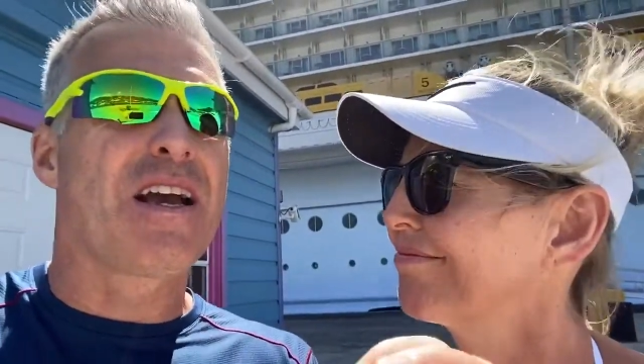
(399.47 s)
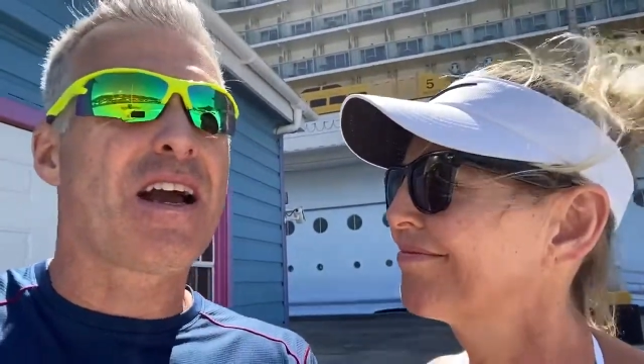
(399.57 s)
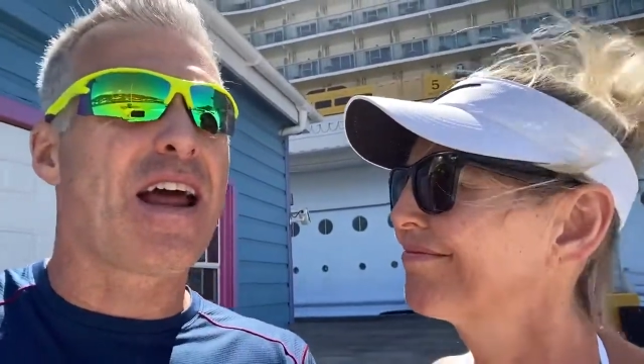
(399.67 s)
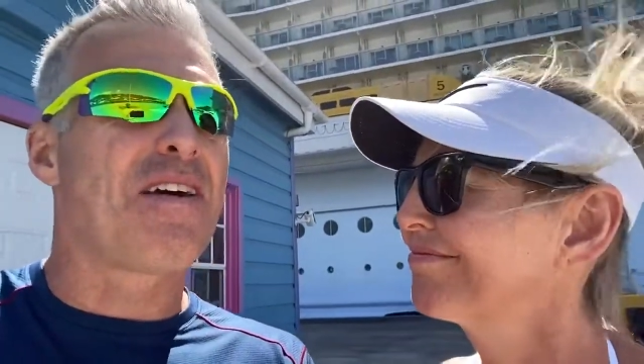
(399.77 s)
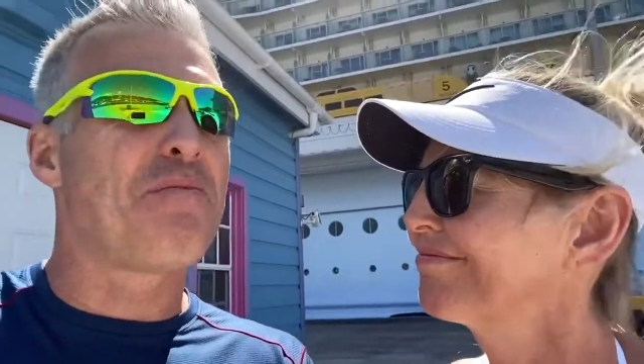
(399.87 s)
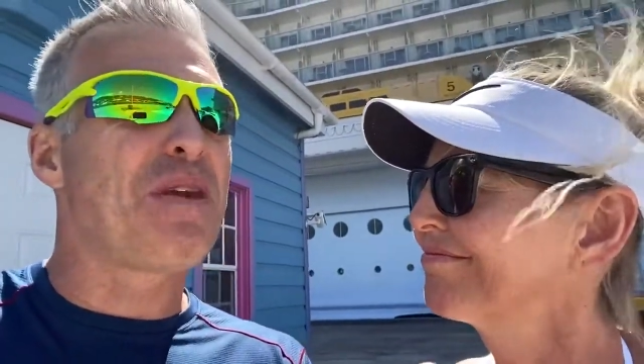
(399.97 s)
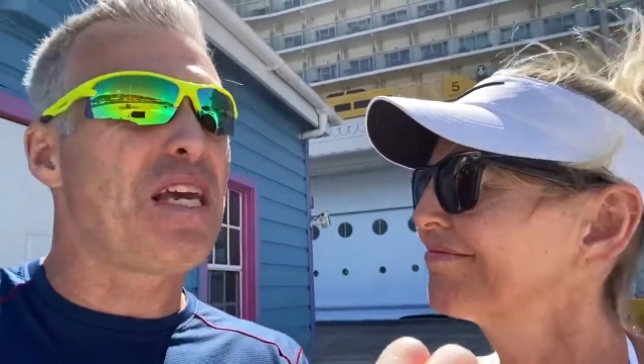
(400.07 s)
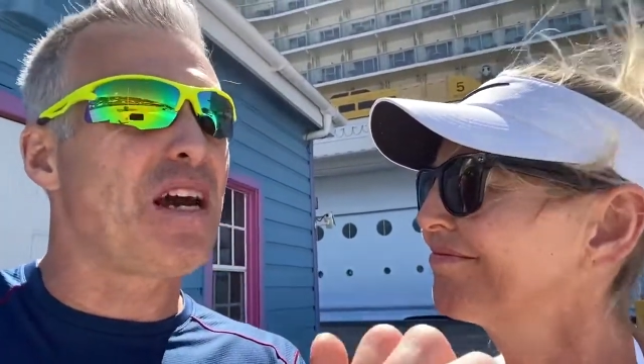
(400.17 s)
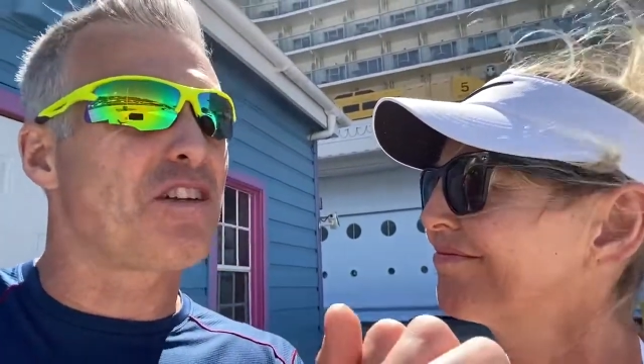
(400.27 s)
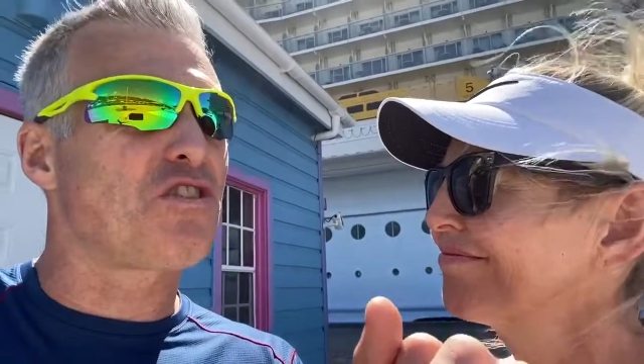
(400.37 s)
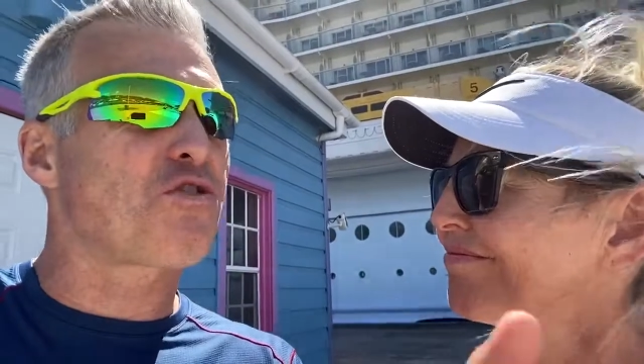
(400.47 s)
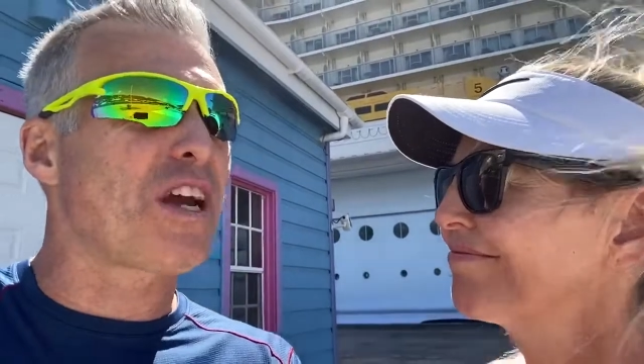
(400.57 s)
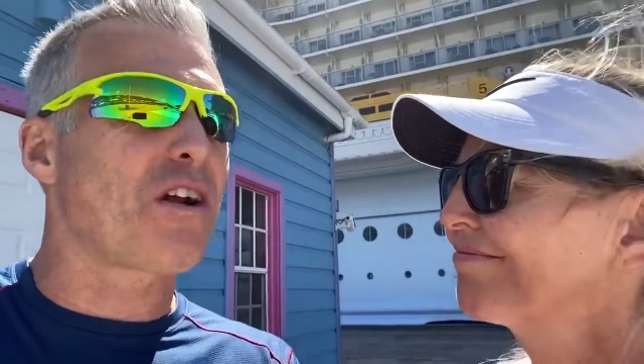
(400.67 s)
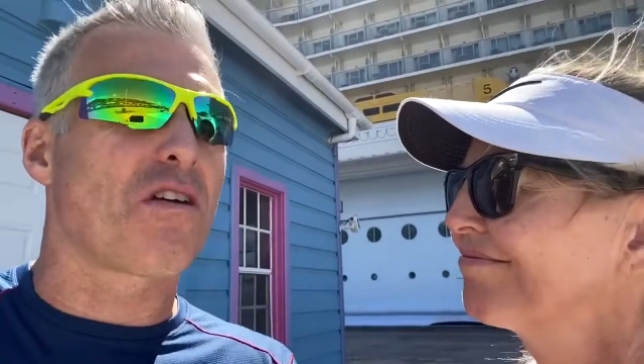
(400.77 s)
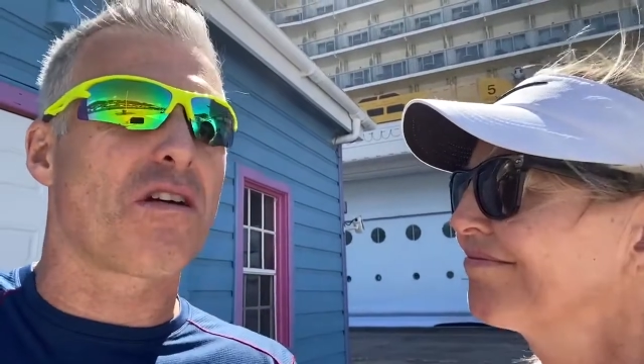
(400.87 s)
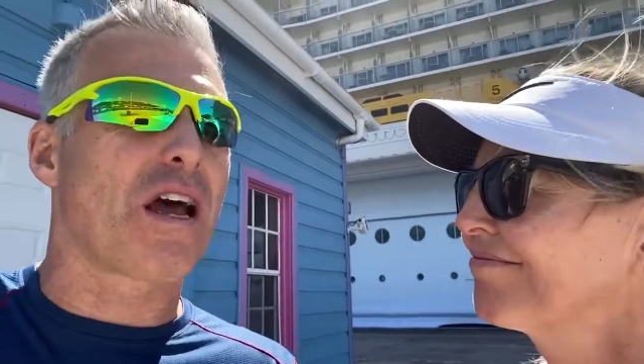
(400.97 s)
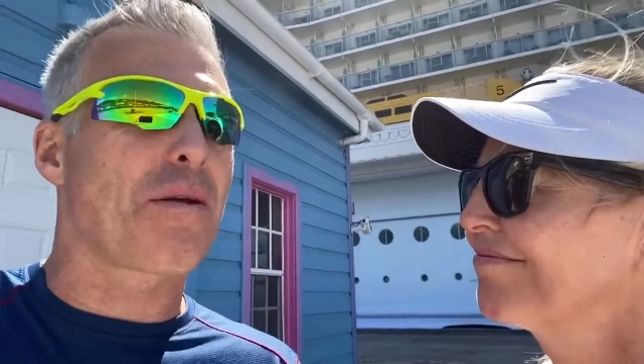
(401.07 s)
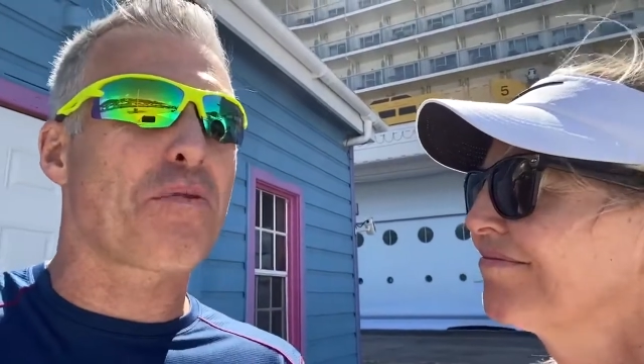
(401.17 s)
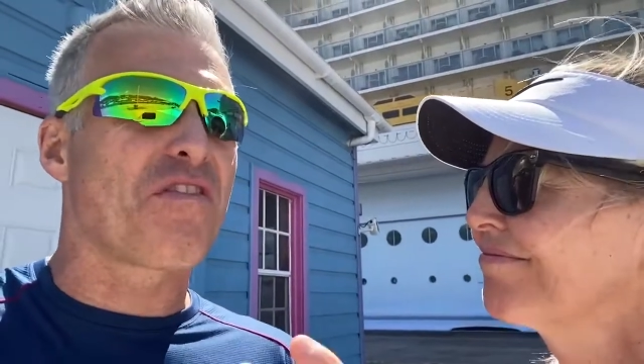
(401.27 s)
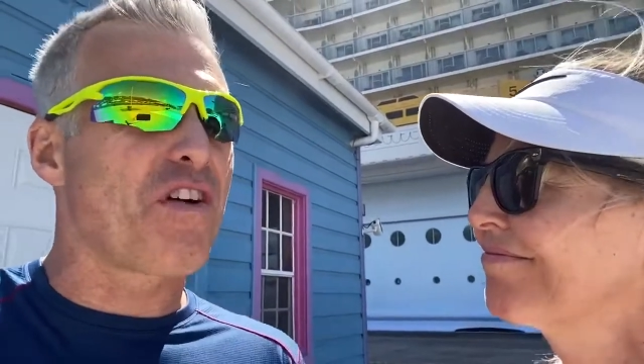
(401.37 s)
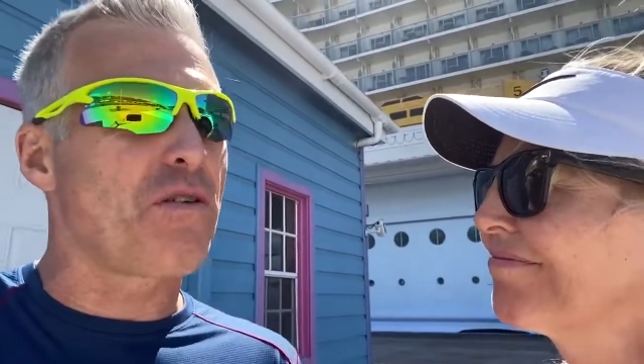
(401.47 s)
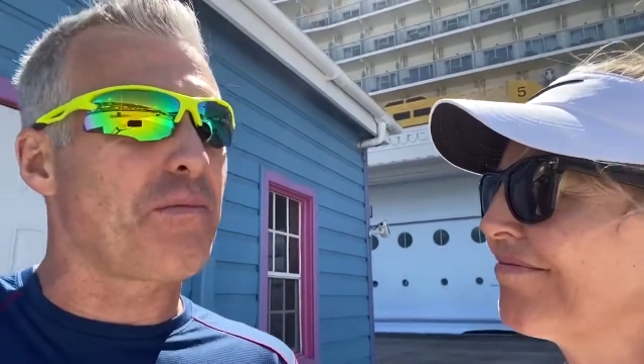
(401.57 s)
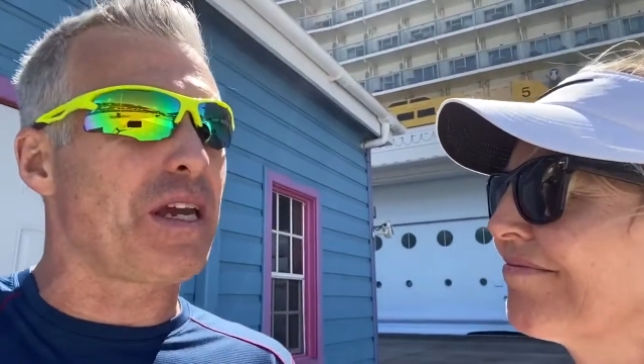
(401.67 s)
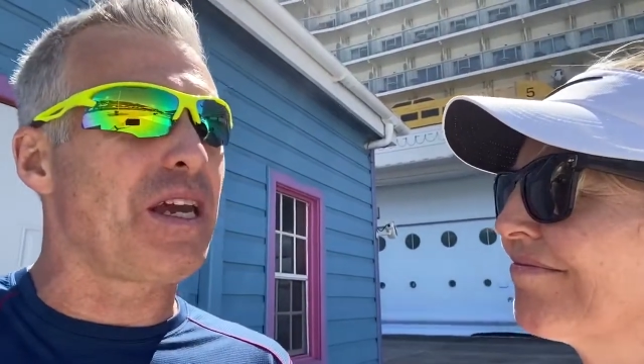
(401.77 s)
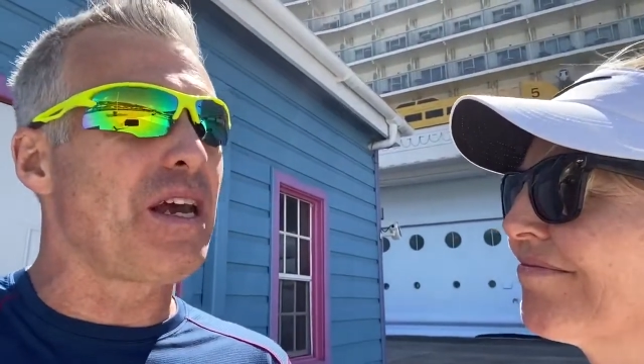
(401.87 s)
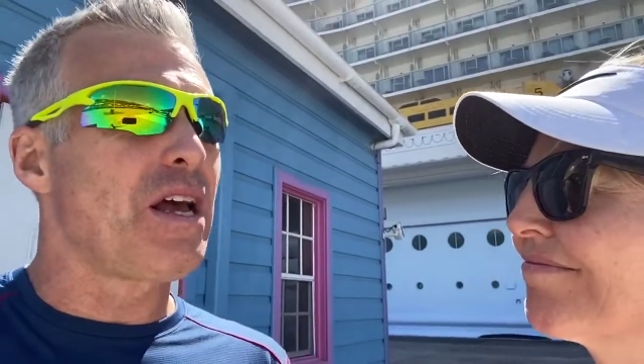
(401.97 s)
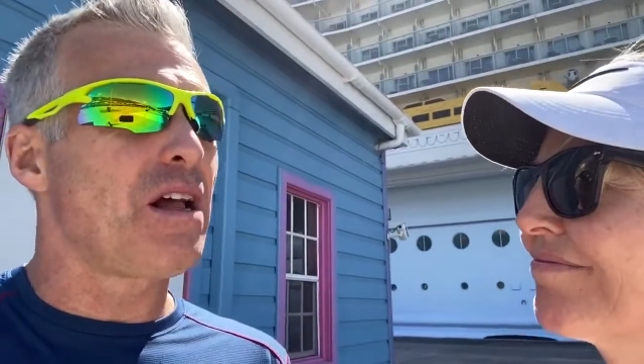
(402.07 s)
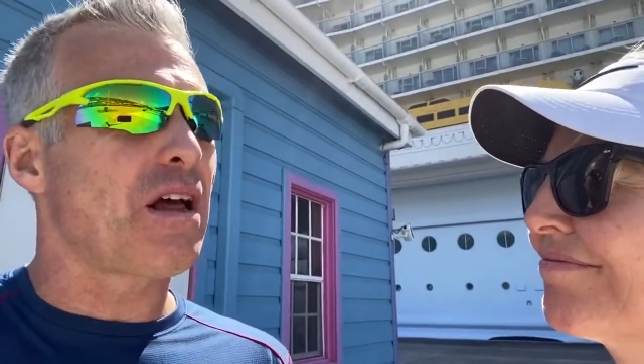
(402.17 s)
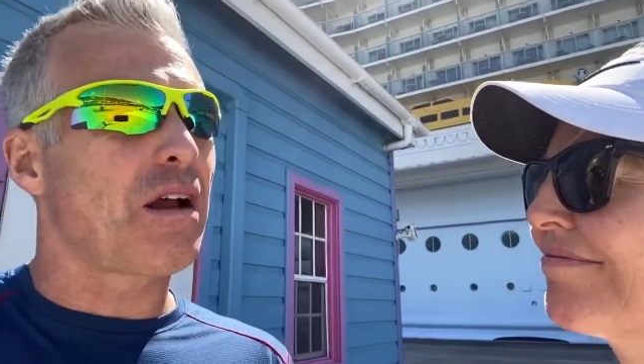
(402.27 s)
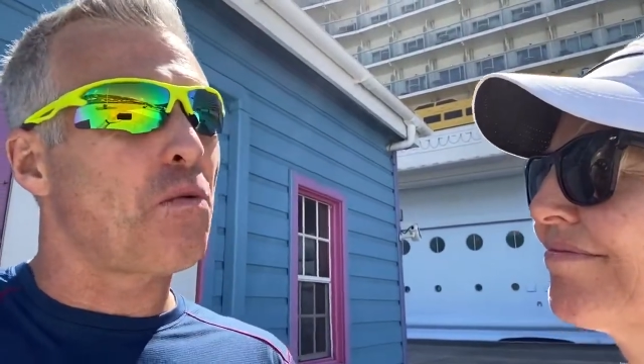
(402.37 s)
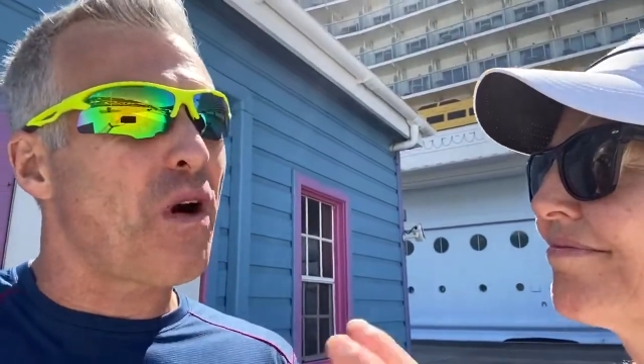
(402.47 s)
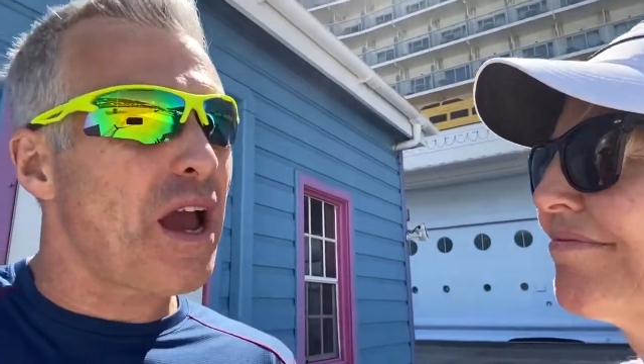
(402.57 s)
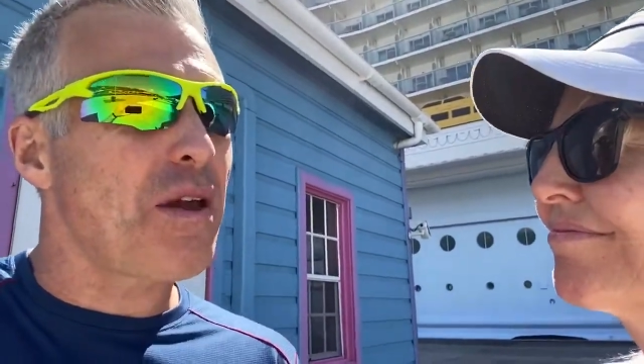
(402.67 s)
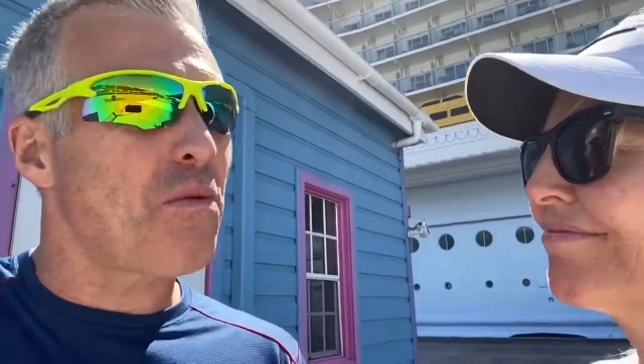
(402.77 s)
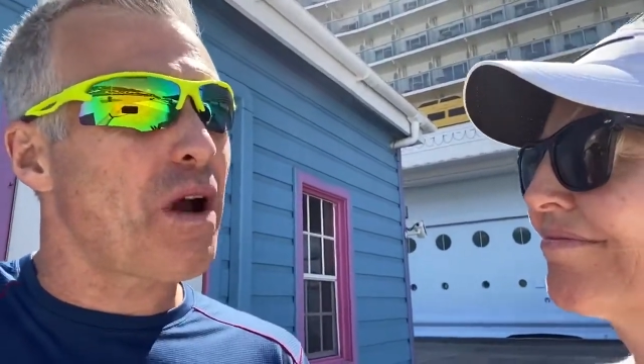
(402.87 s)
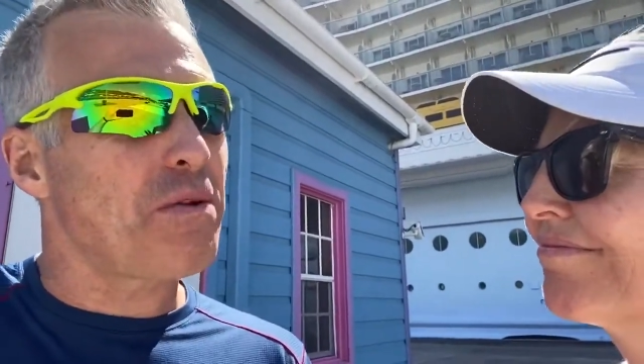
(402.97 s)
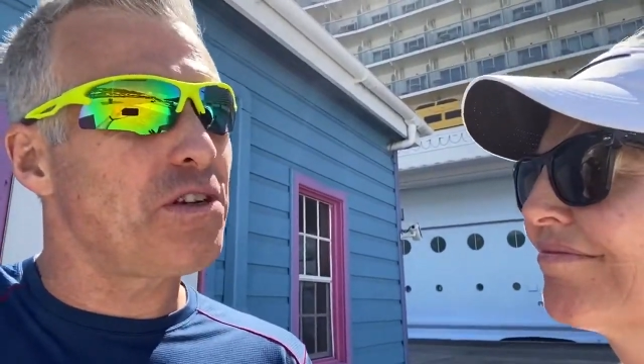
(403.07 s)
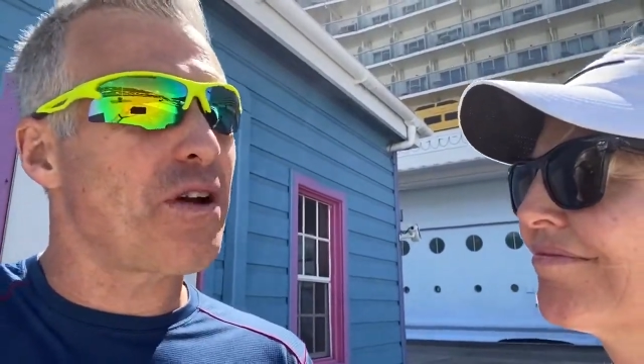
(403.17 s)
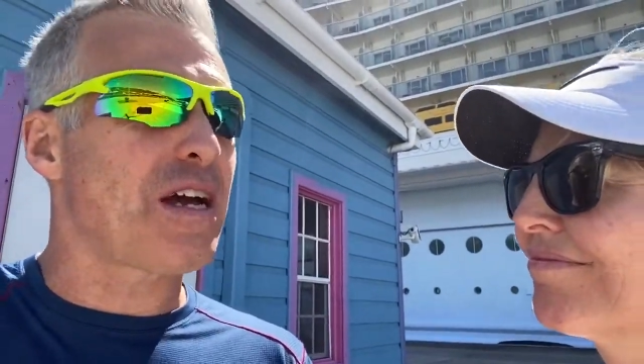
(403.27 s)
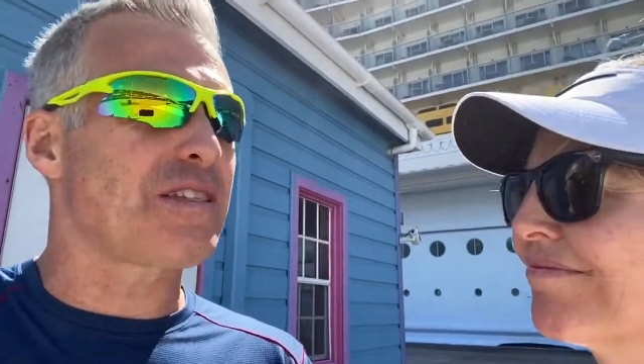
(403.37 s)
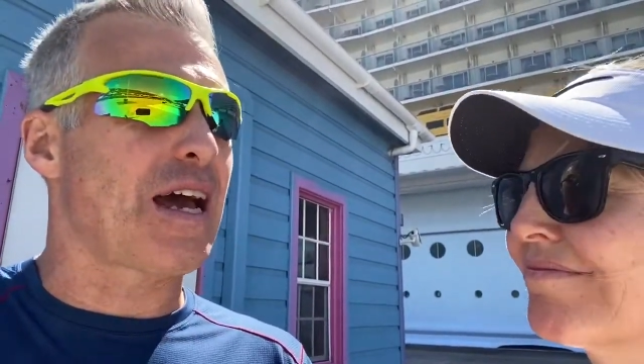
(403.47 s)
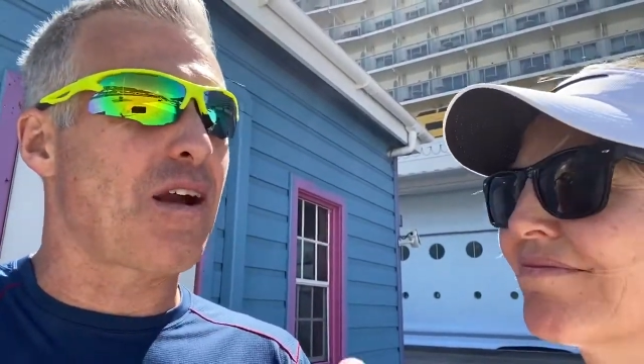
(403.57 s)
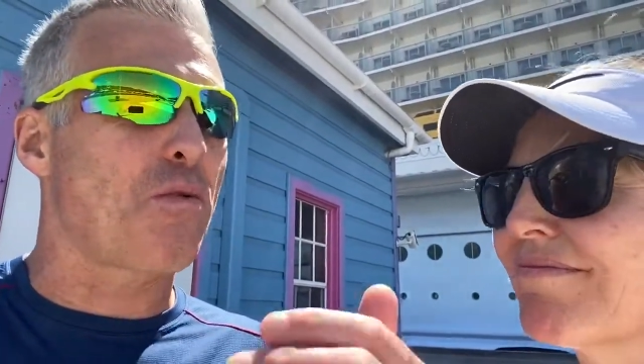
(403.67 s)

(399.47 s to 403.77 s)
kind of be a trigger or like provoke me. Like, why, why would you ask that? Or